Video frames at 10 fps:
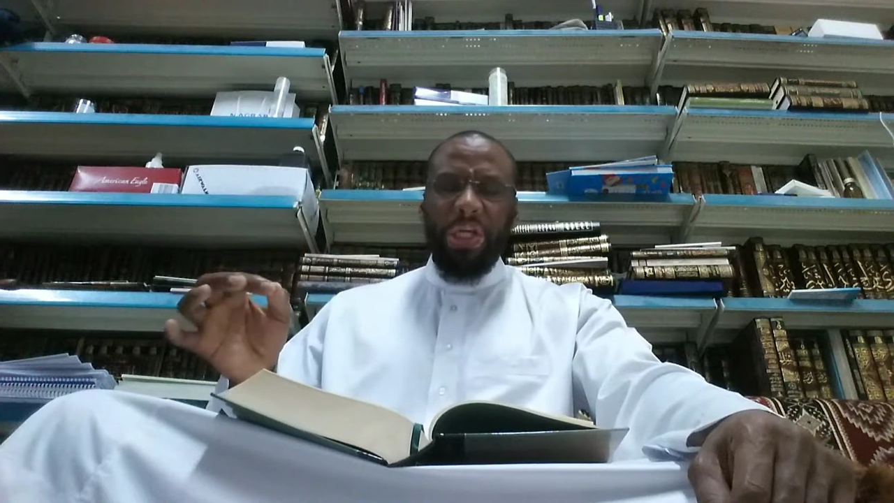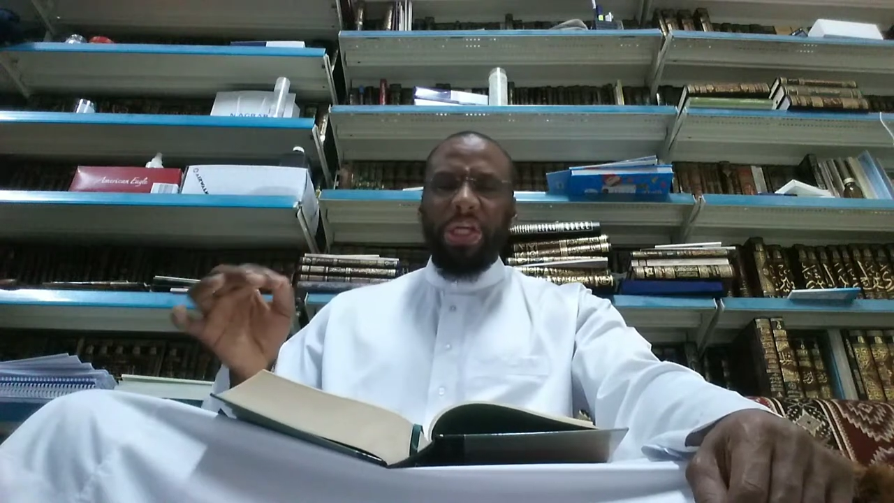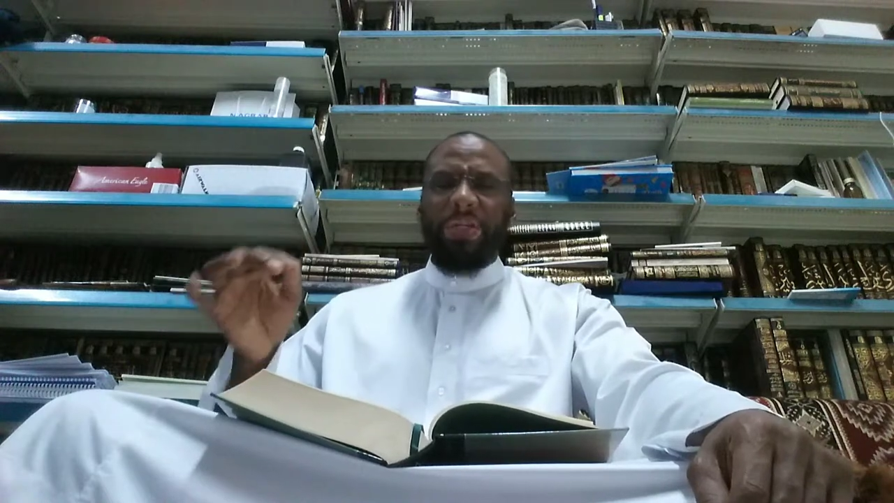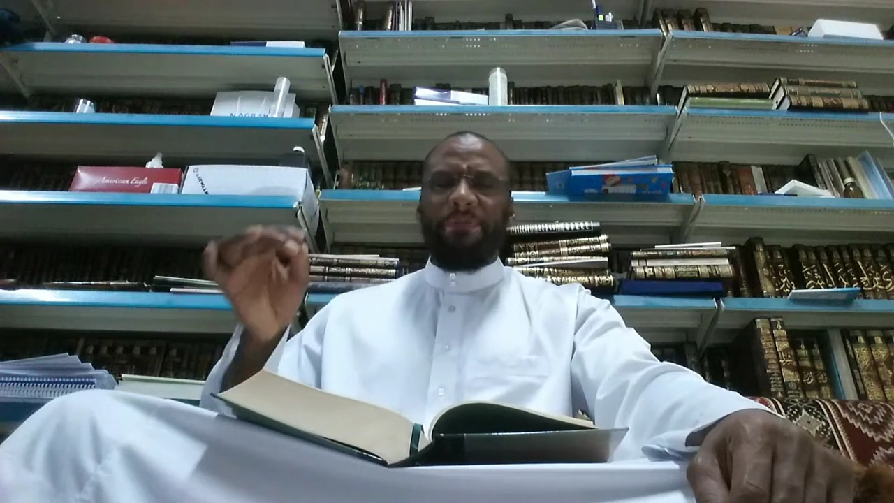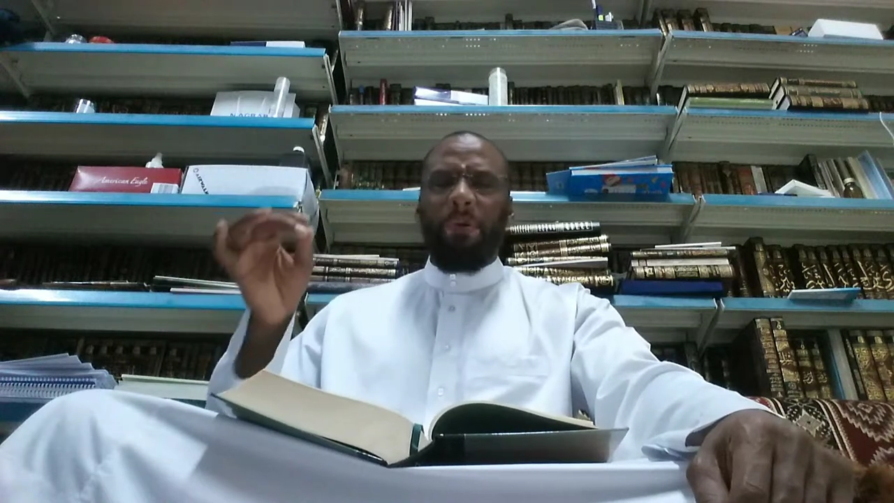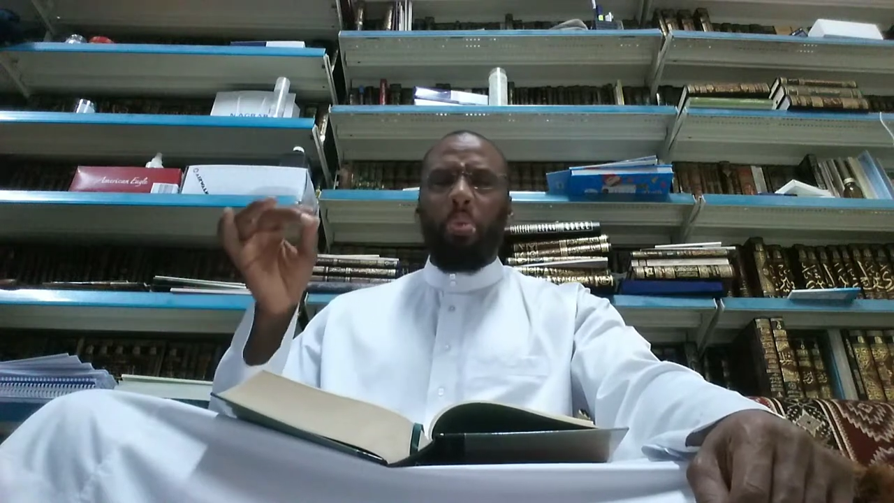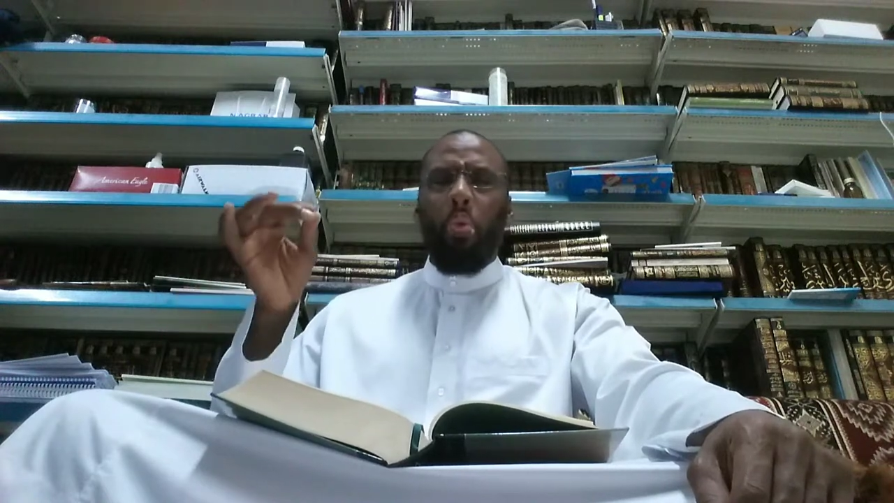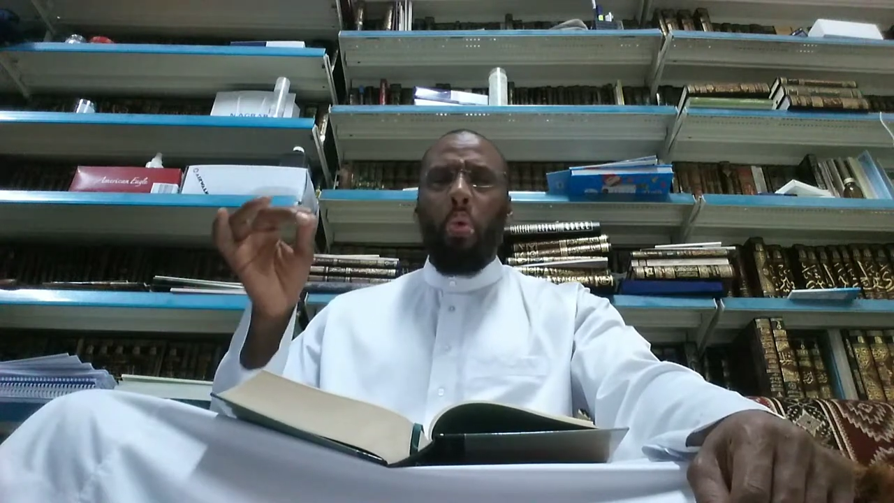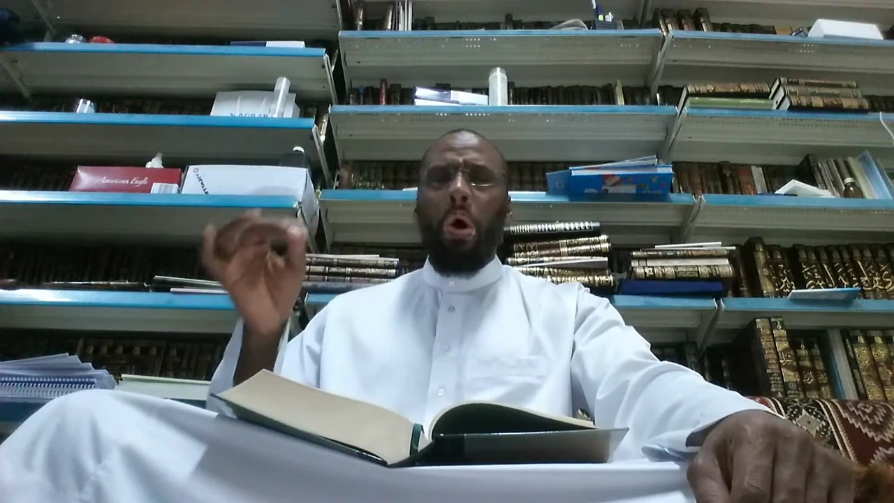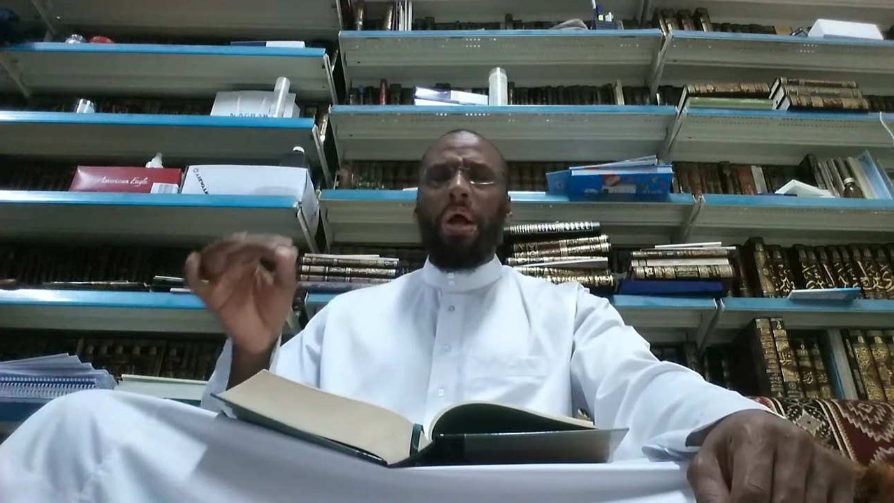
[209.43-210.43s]
is from
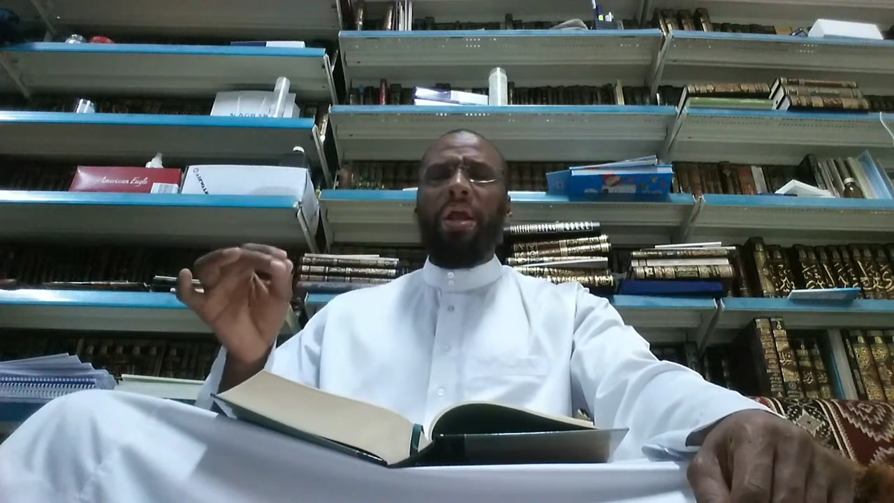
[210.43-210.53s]
one